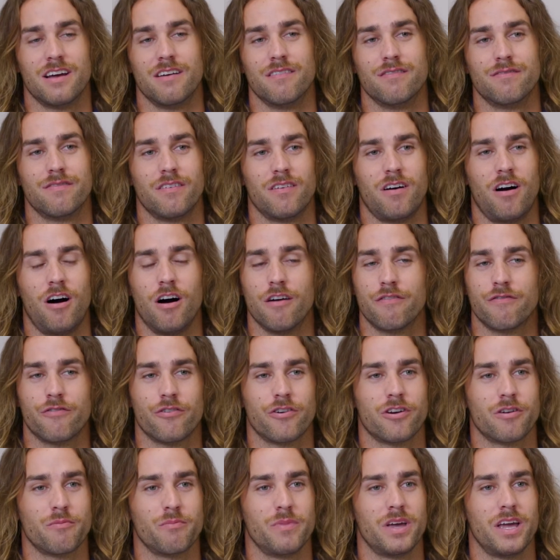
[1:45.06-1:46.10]
of
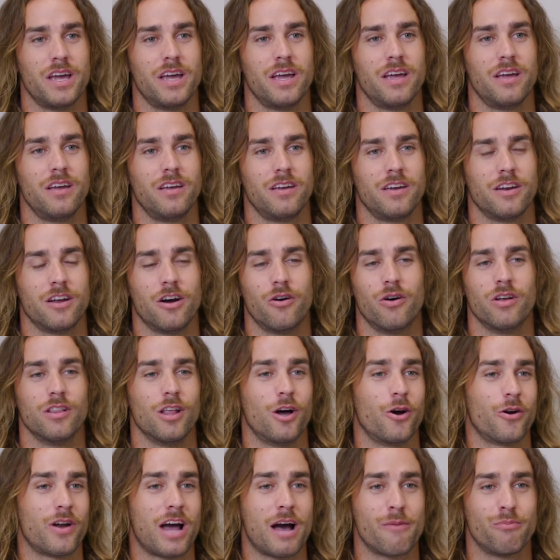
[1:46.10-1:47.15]
offering me you know, a
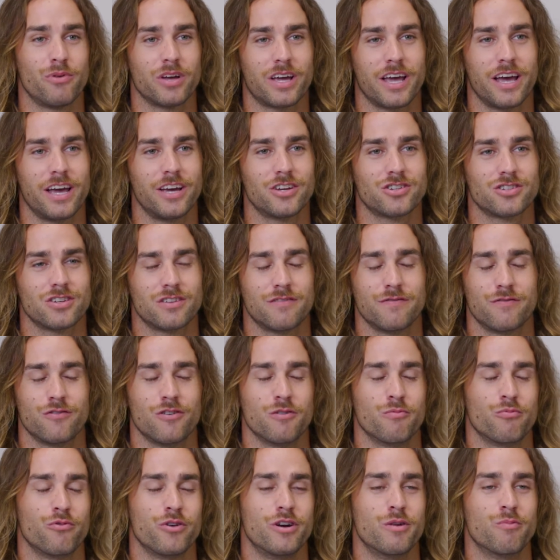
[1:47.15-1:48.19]
loan application
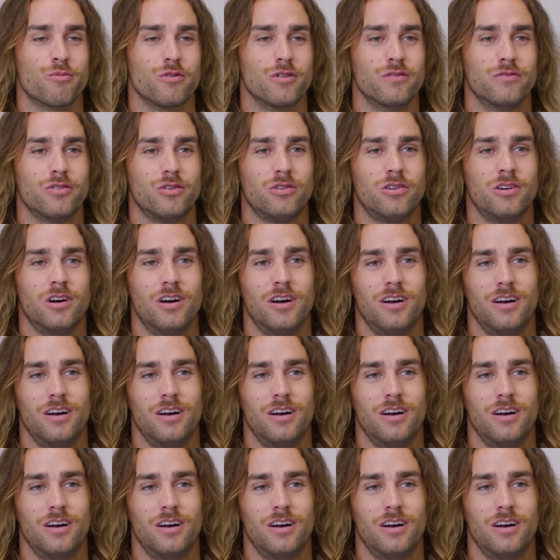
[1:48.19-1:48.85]
for pre-approval,